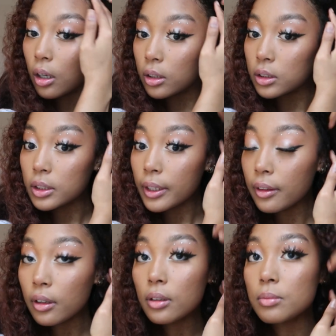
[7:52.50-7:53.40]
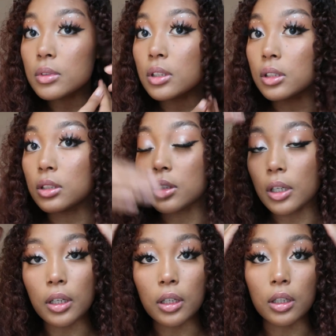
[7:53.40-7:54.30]
Honestly, I think I'm
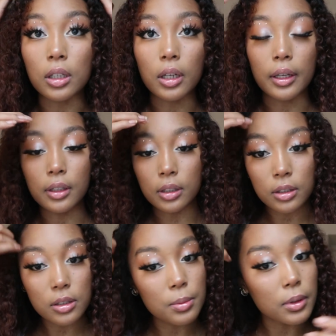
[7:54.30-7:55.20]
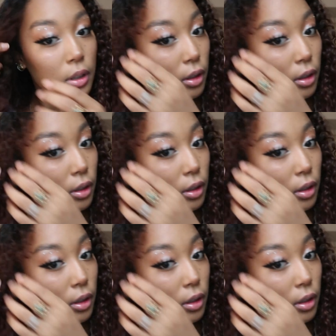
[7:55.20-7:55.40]
done. I think this is pretty